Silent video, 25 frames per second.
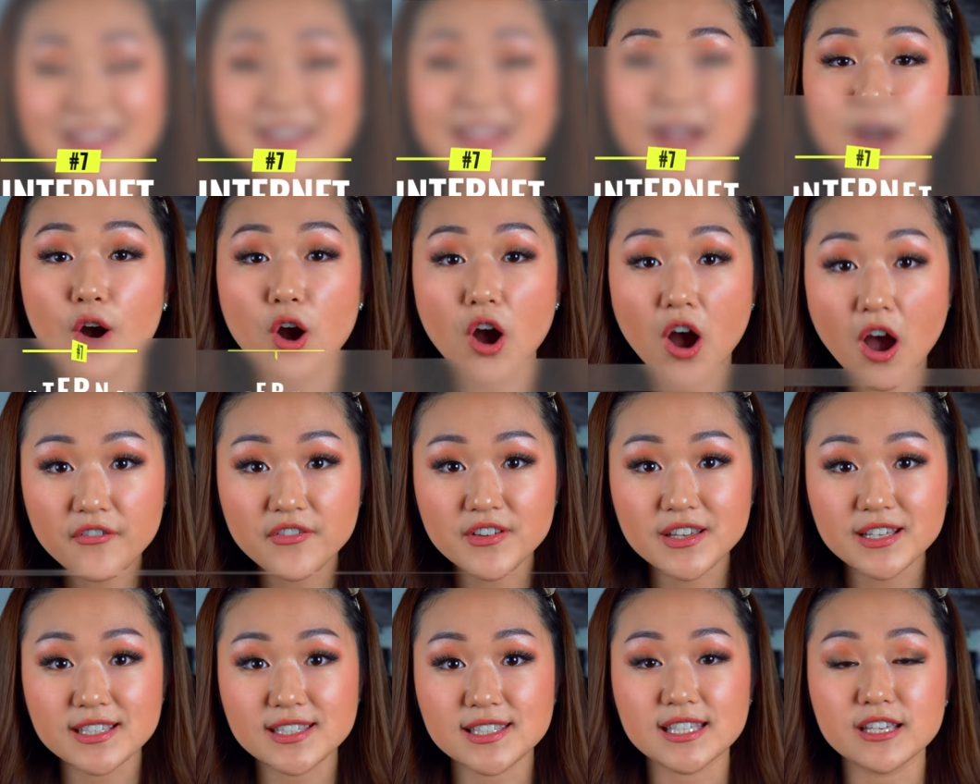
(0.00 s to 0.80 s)
Now,
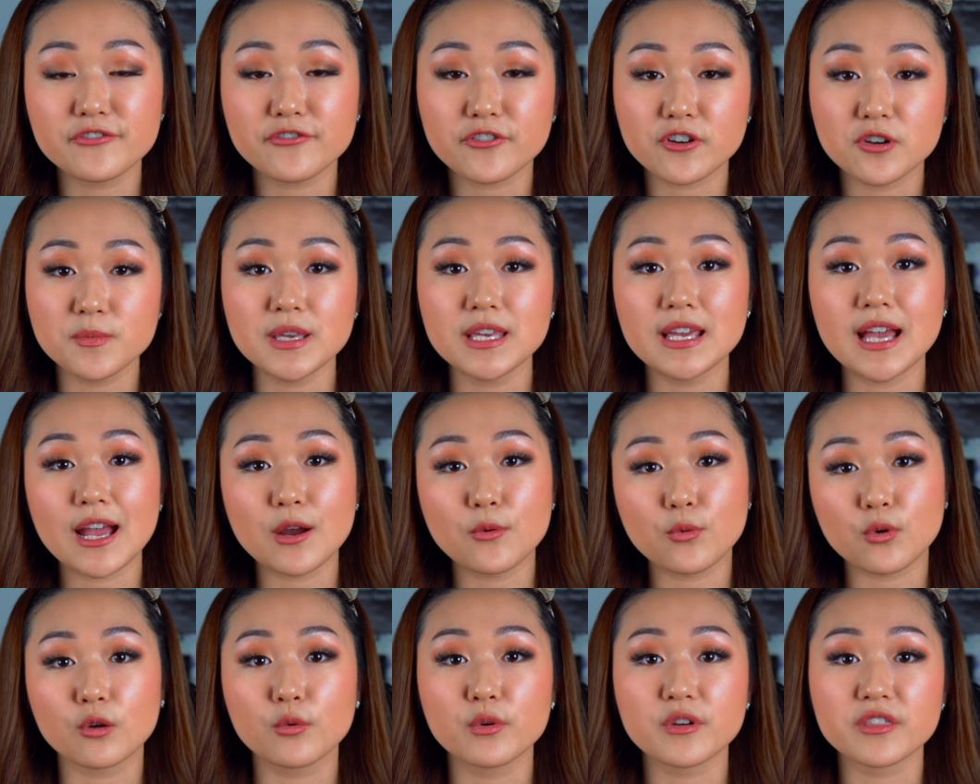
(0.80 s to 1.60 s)
obviously for me,
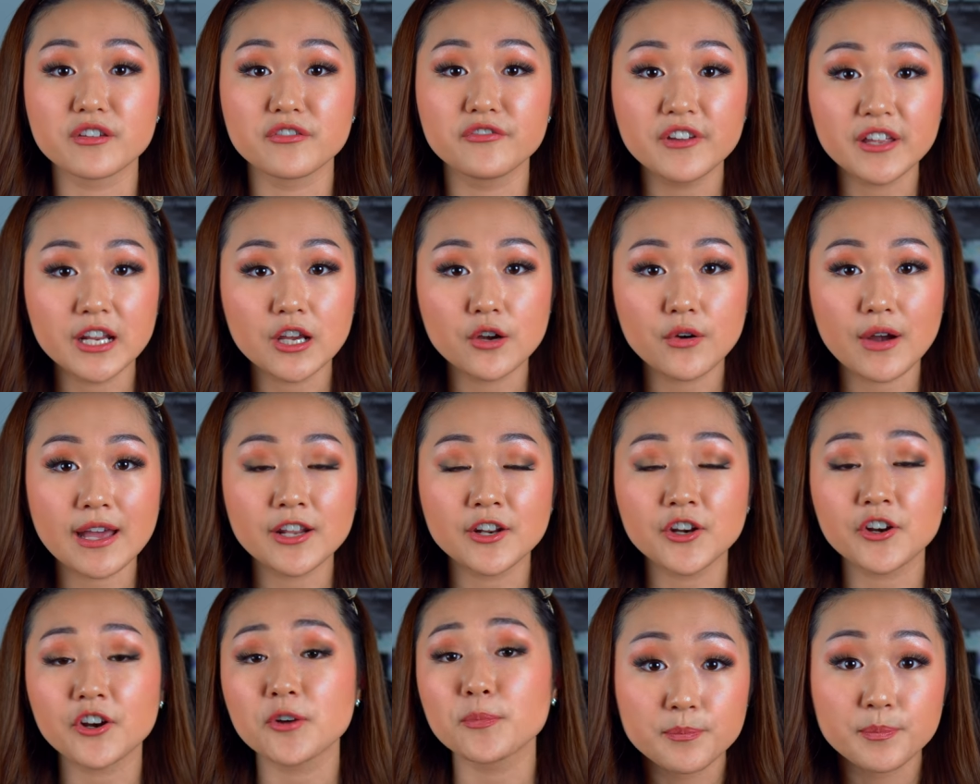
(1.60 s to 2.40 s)
I work with a video
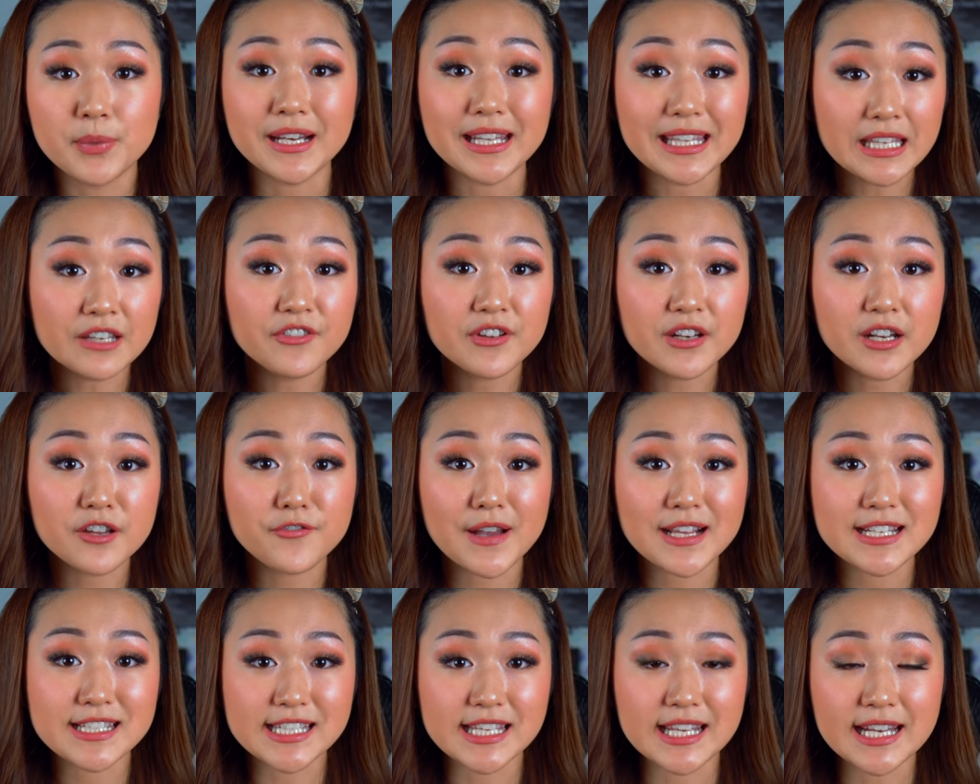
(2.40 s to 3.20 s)
editor, but even
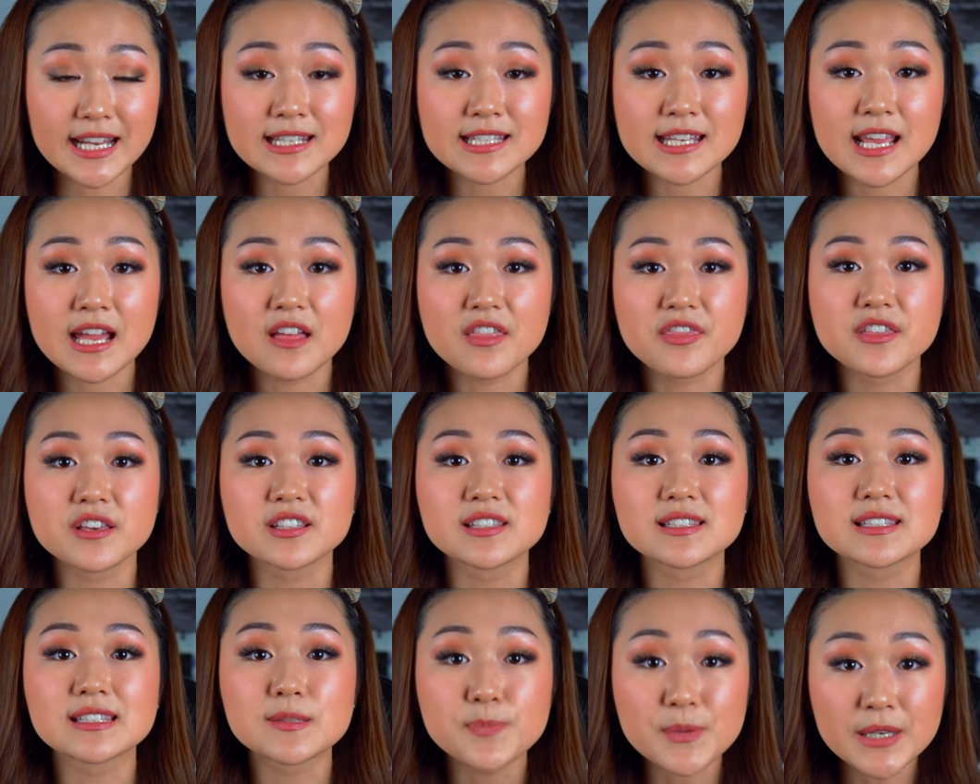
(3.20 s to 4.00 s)
if I didn't, the
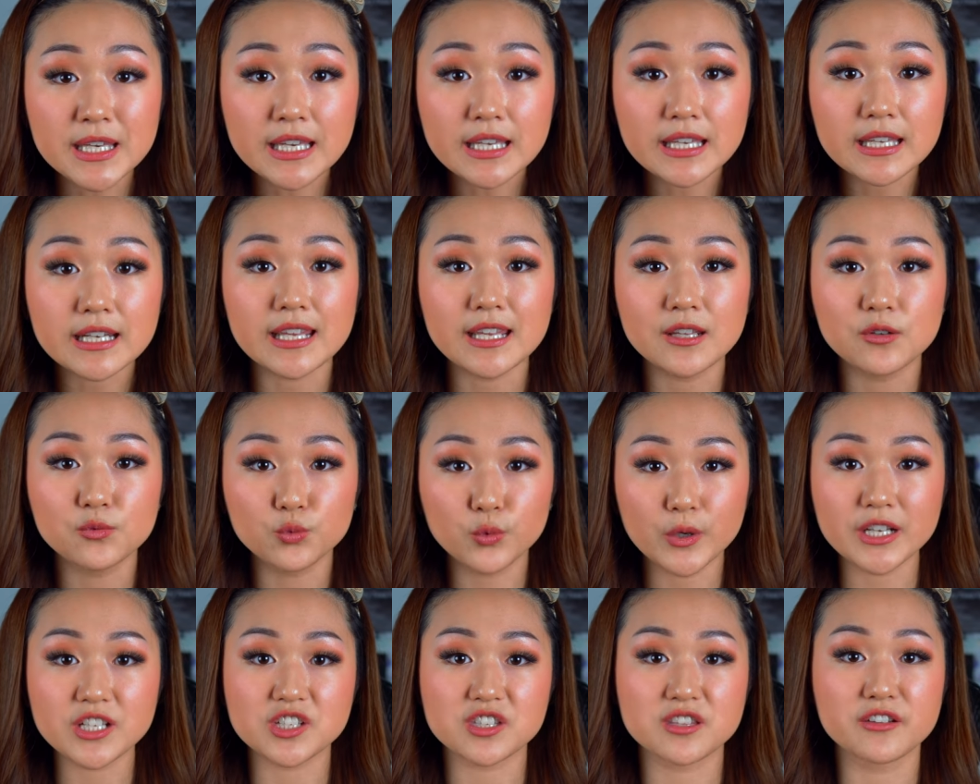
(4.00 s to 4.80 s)
speed in
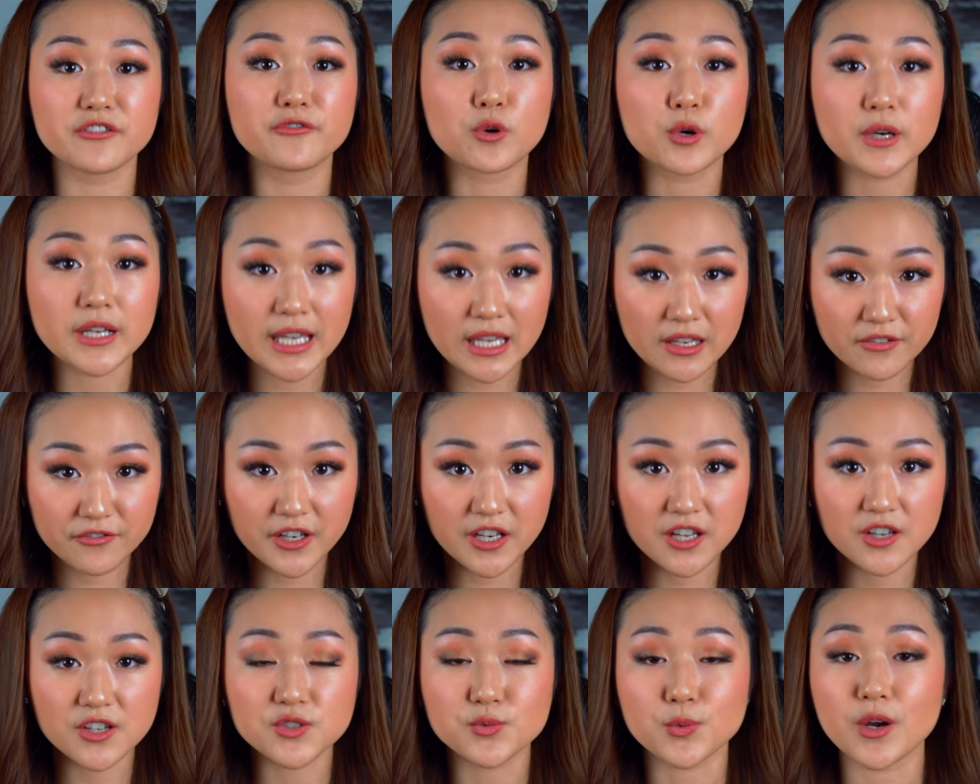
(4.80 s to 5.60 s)
which the four K
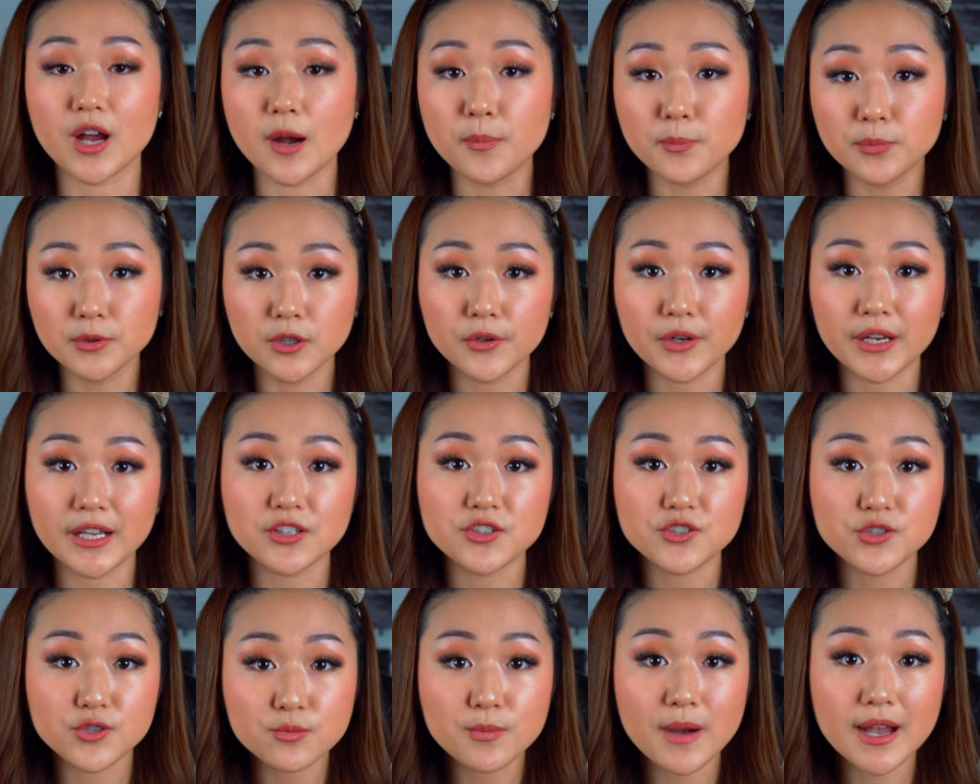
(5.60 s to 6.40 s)
videos were
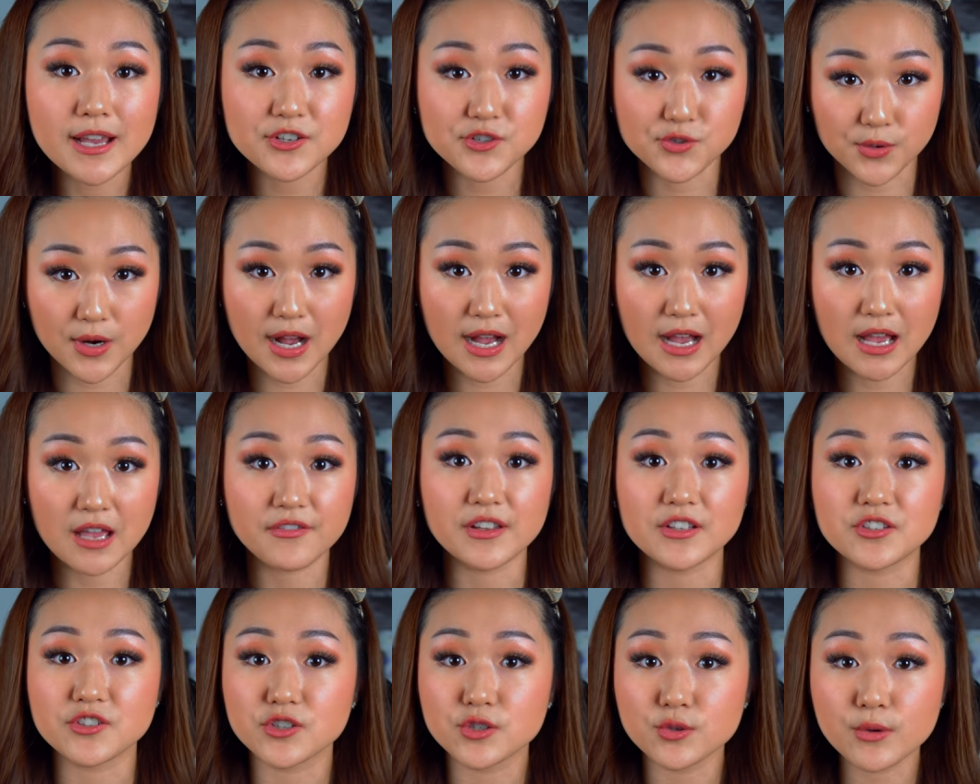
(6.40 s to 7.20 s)
uploading to my
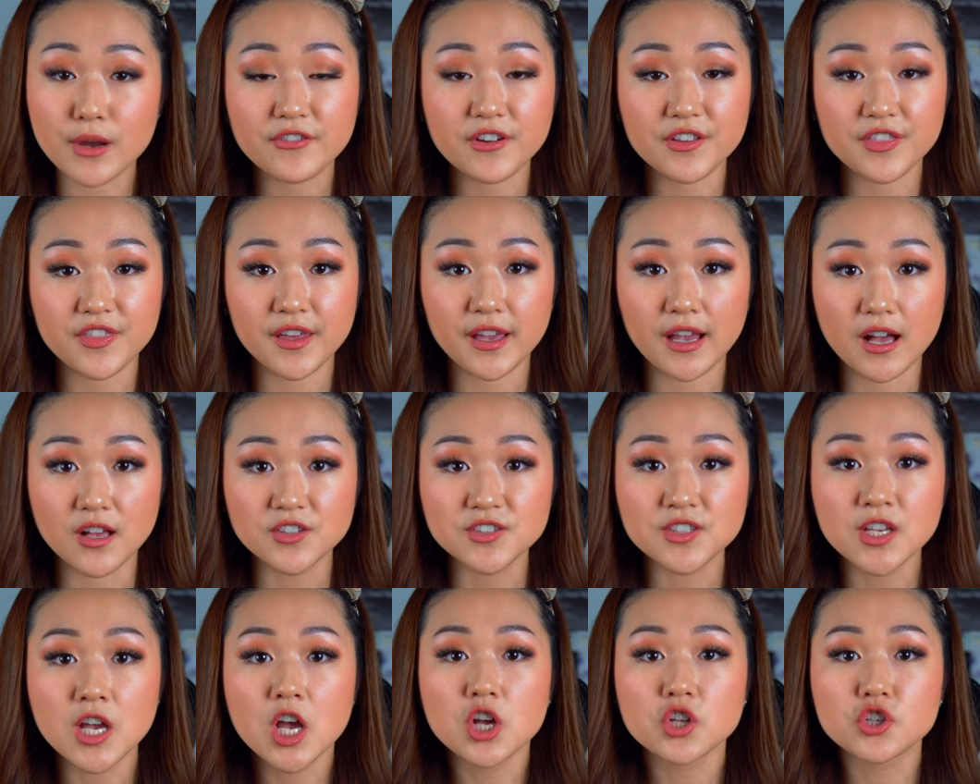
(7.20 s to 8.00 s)
drive and to everything
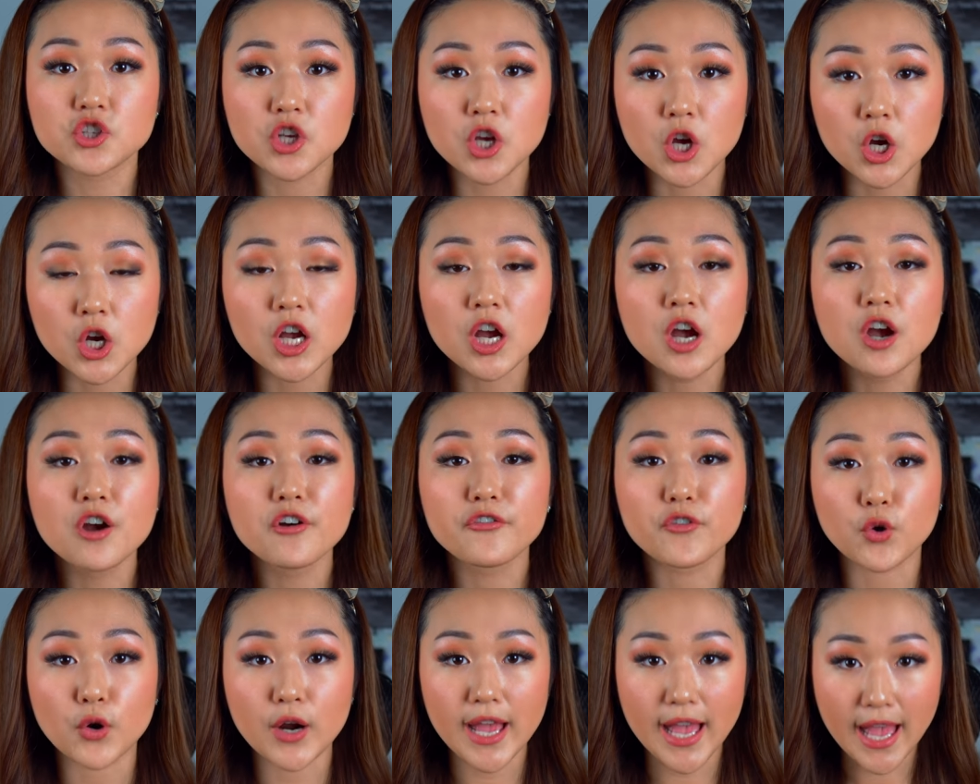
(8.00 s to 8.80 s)
else took
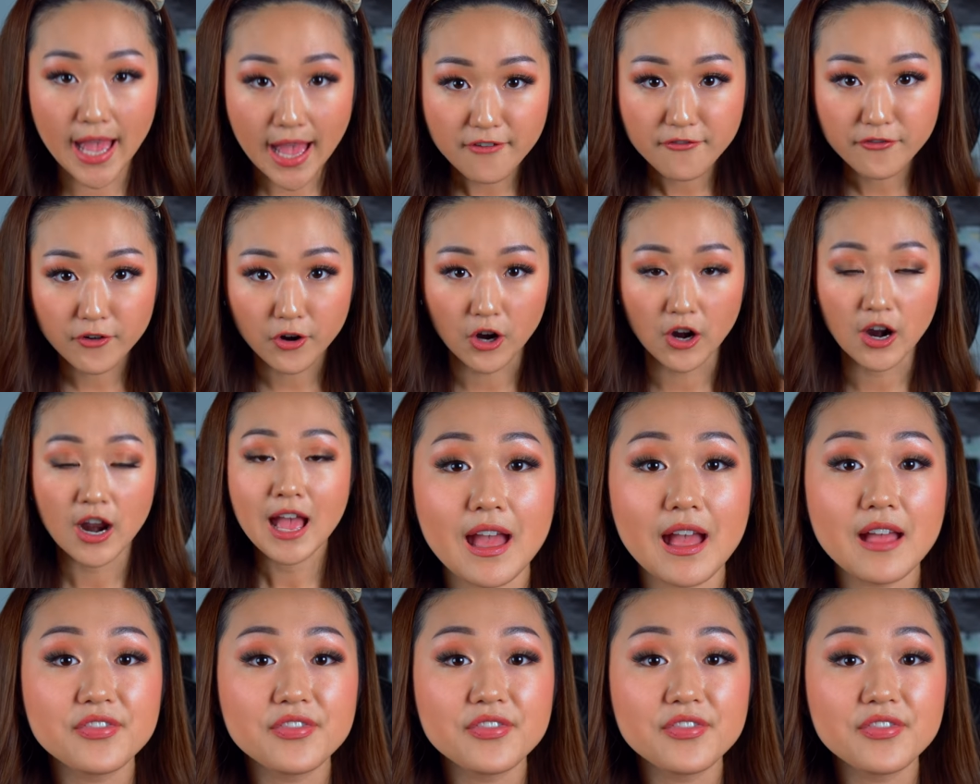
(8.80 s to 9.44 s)
forever.